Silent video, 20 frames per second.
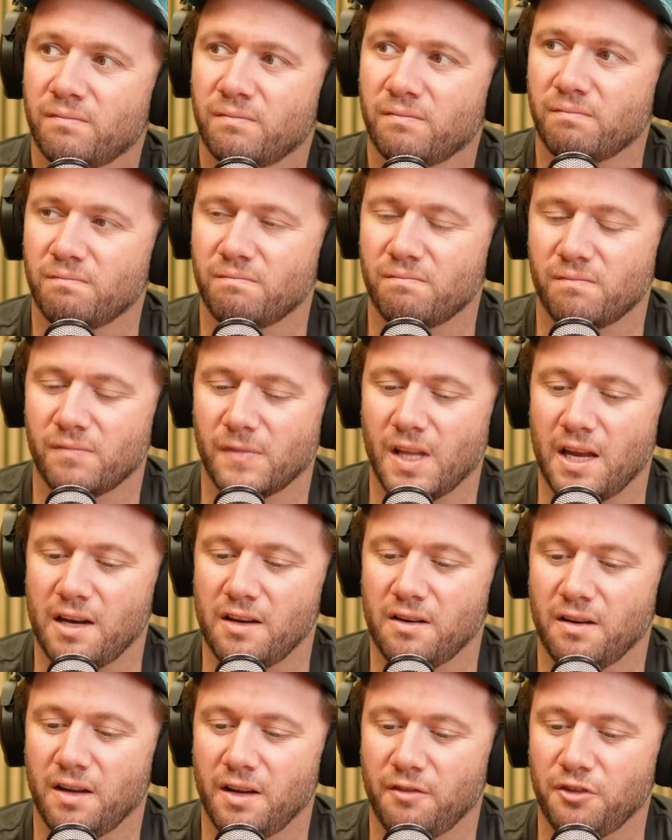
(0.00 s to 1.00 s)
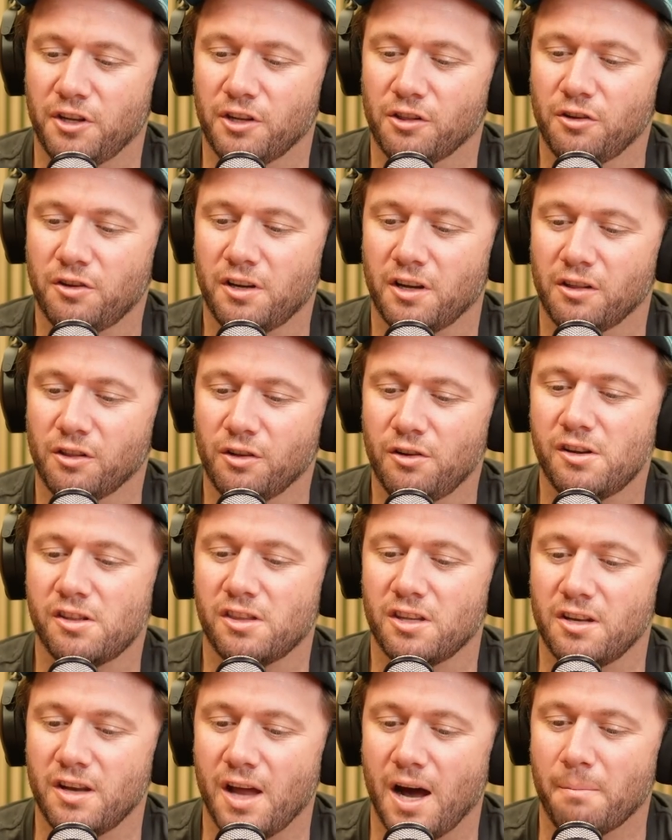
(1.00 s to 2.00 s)
And if you look at
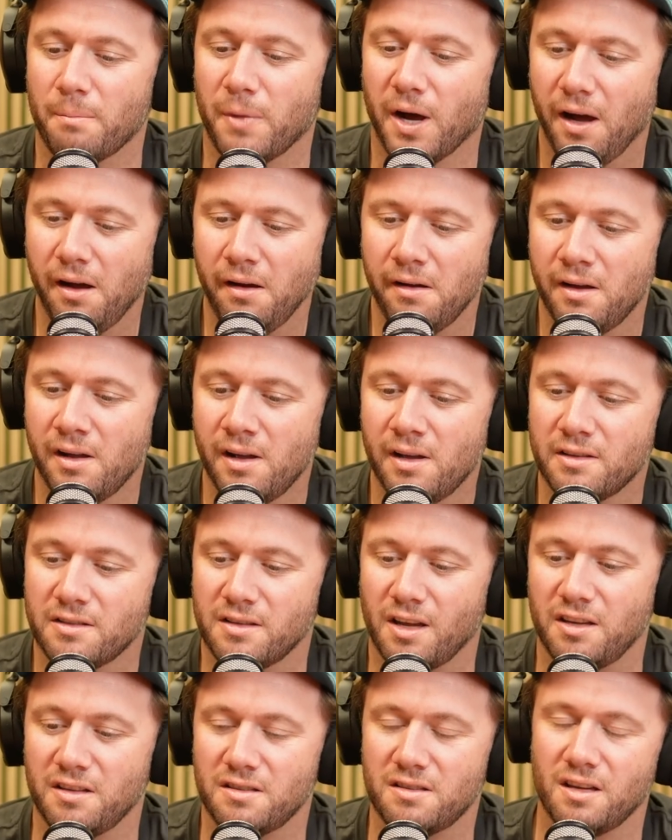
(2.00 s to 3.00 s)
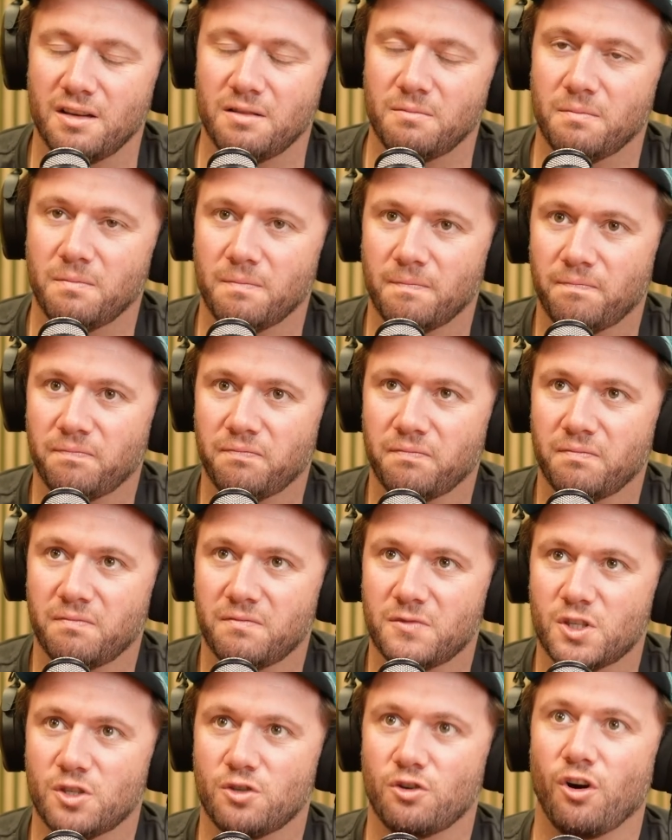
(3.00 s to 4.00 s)
the number, so you said
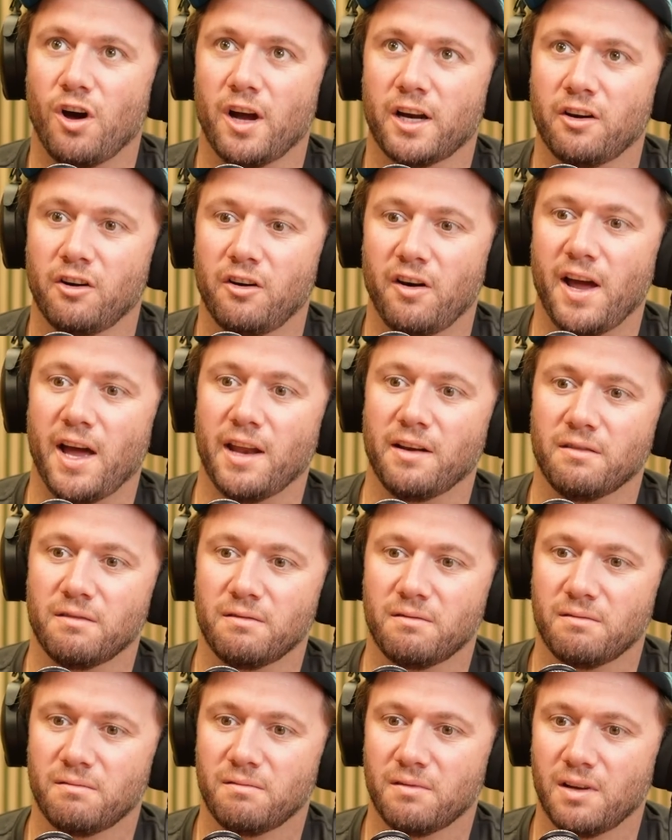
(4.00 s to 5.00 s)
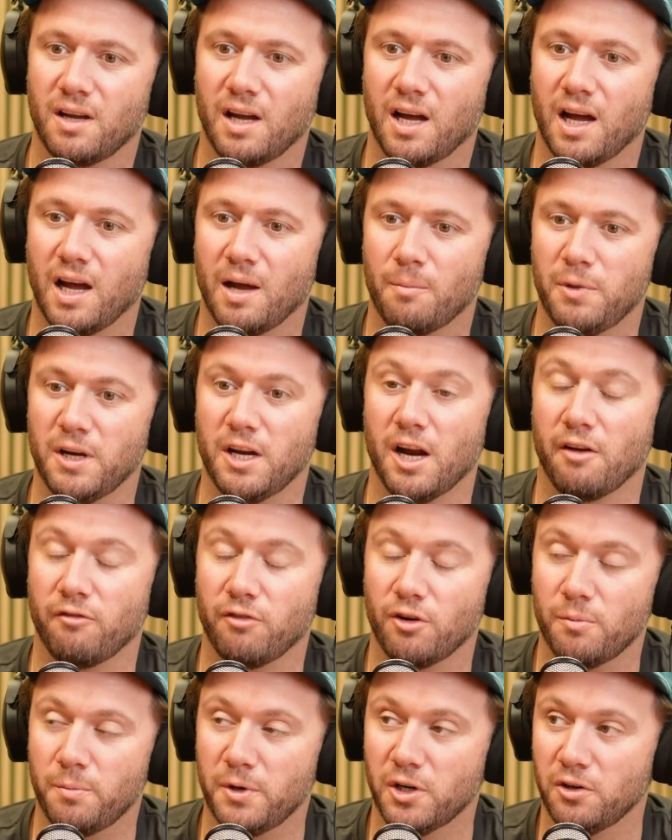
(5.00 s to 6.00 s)
Striker at a bit
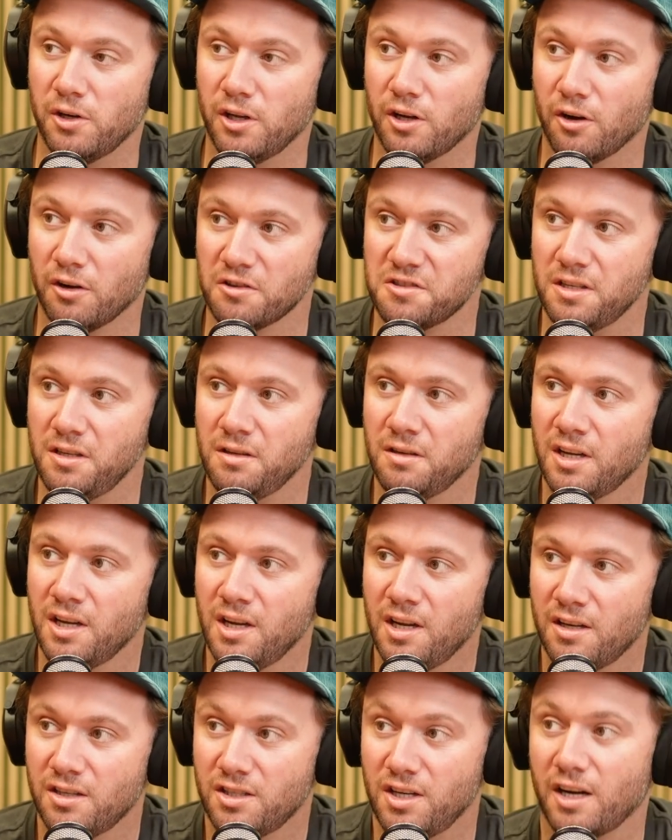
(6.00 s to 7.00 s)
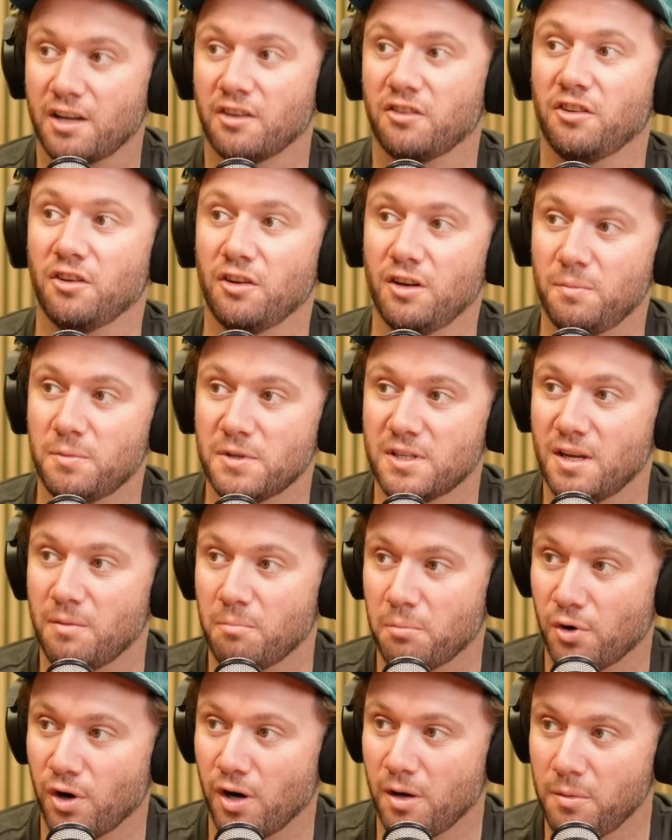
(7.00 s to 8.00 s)
over $1 billion Aussie, chuck a
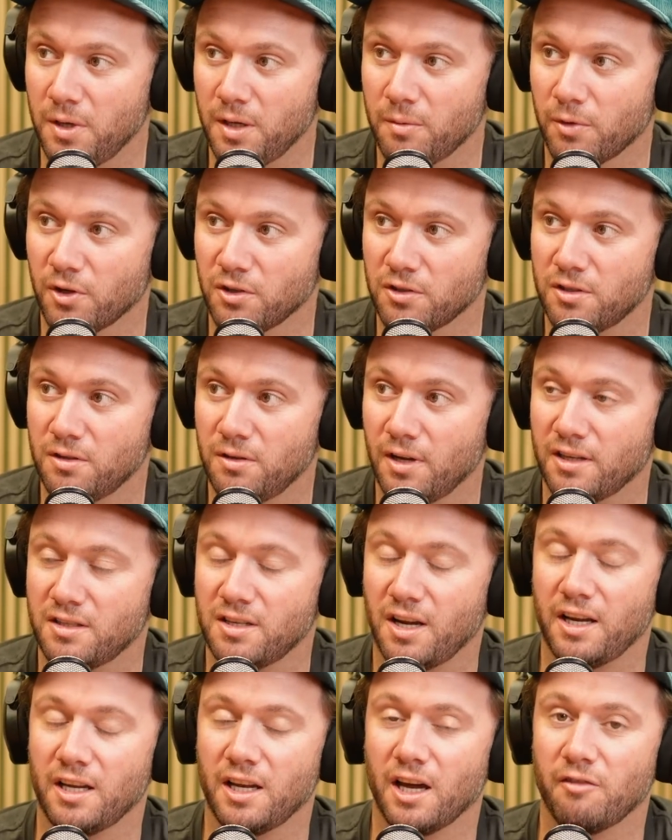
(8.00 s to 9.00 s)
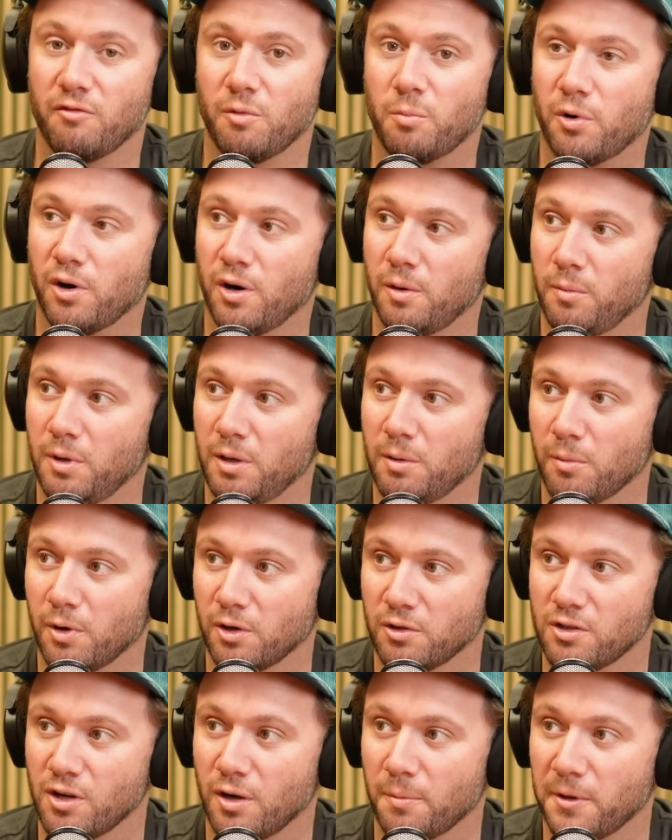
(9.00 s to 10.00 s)
30% premium on a takeover premium
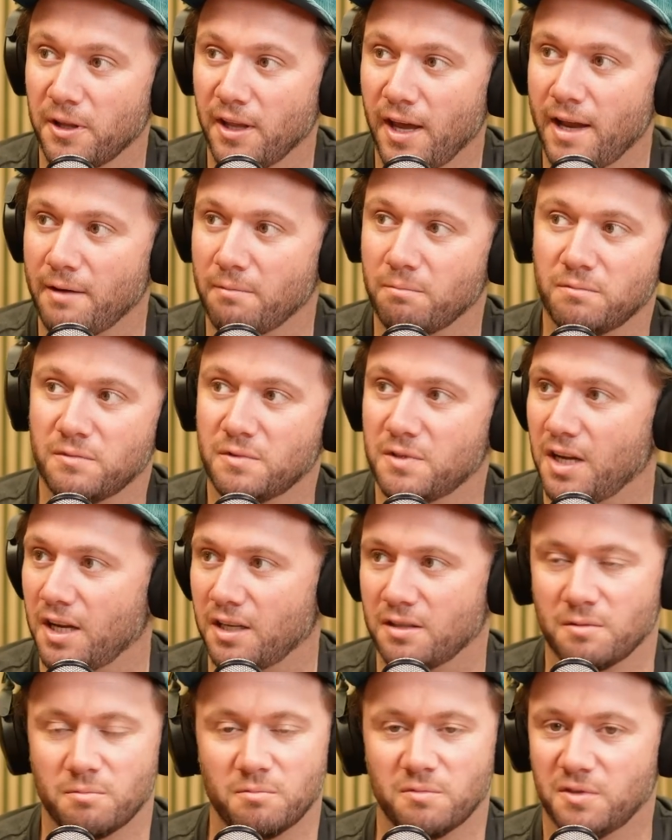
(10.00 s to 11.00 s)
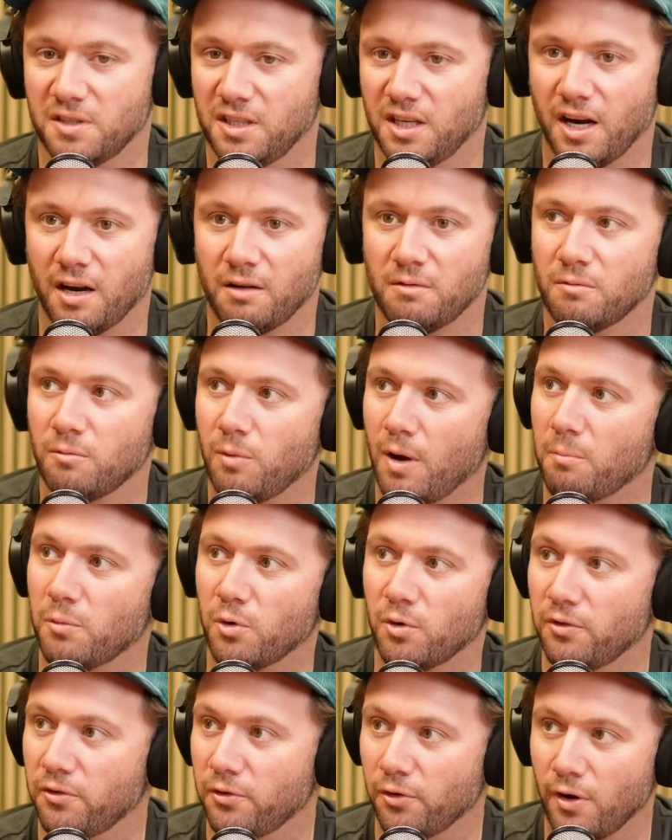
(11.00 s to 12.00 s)
on top of that, takes them, 1.3,
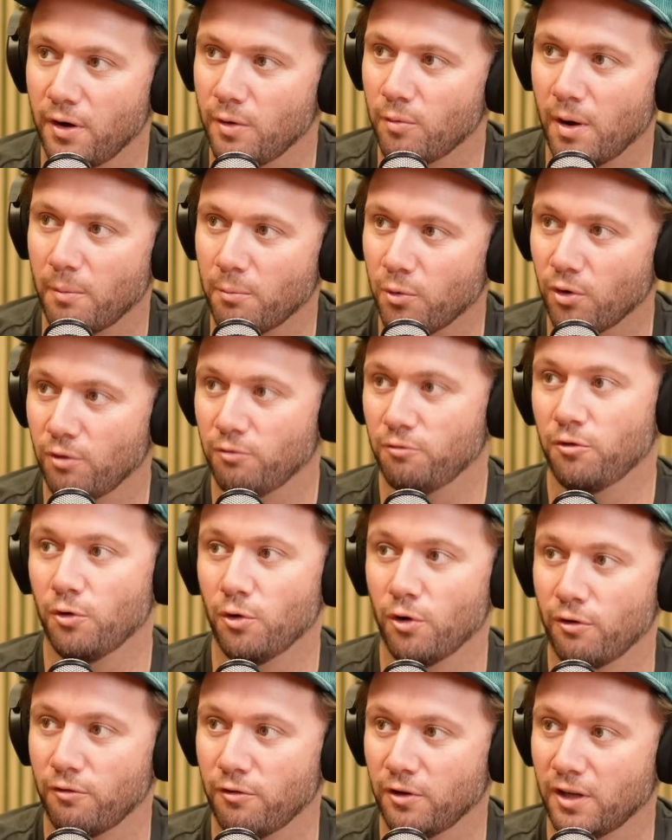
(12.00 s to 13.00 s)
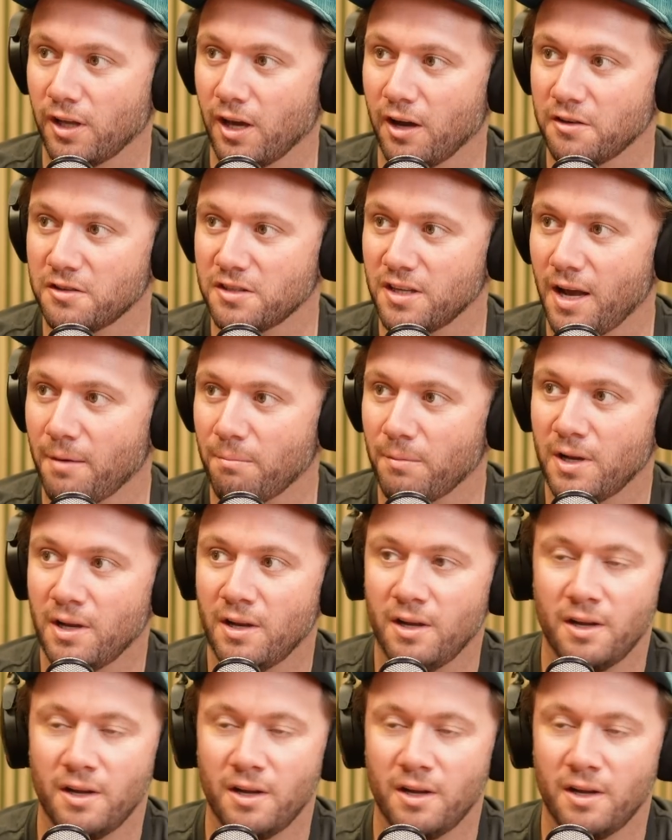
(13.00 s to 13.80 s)
1.4 if it goes up.